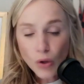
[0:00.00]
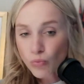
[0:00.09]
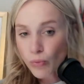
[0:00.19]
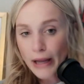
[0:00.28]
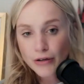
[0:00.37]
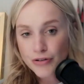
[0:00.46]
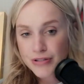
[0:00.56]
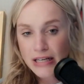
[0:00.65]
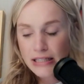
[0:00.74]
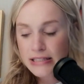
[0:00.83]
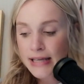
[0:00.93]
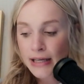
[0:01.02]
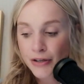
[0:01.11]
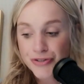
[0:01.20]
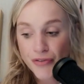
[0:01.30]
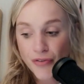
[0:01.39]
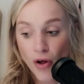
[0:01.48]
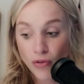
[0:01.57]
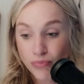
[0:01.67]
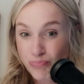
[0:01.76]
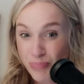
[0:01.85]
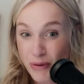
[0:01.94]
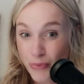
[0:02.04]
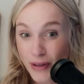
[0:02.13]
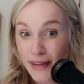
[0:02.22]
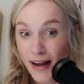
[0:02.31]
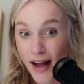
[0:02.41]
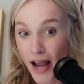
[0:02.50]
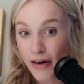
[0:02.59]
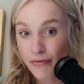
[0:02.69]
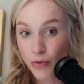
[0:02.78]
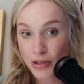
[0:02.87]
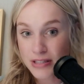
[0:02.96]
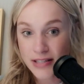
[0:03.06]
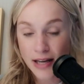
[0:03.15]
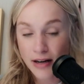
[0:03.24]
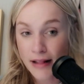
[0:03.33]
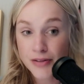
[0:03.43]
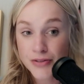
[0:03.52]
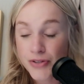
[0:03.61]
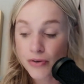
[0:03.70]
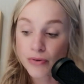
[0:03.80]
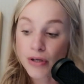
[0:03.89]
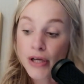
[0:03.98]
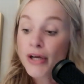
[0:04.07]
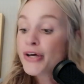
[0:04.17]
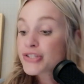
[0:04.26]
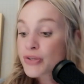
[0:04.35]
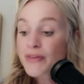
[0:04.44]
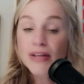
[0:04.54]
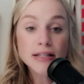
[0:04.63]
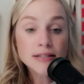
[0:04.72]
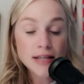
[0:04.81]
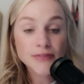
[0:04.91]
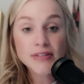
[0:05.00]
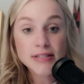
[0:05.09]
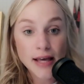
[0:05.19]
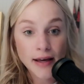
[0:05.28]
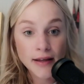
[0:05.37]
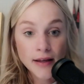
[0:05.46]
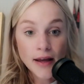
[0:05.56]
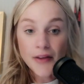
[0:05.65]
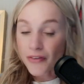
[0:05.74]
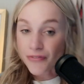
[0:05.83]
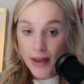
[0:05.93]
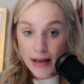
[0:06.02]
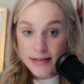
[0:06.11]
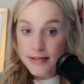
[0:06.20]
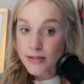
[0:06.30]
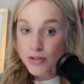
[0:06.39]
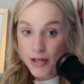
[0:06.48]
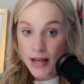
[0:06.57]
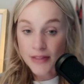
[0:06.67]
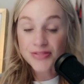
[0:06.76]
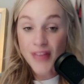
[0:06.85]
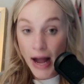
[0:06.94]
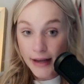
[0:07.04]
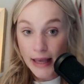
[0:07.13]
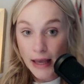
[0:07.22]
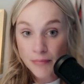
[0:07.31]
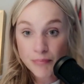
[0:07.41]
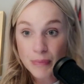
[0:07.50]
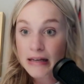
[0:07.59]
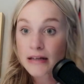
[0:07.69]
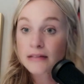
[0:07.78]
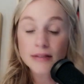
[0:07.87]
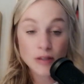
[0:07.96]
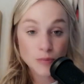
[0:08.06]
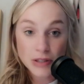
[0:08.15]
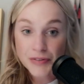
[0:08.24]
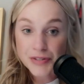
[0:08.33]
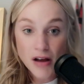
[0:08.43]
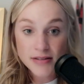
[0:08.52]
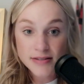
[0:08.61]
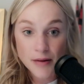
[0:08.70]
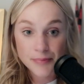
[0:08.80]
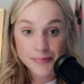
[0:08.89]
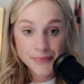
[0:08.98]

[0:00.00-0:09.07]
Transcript: writers and insiders have all been really high on Florida State and LSU. So I think it's safe to say that Vegas is looking at that game being a little bit of a toss up.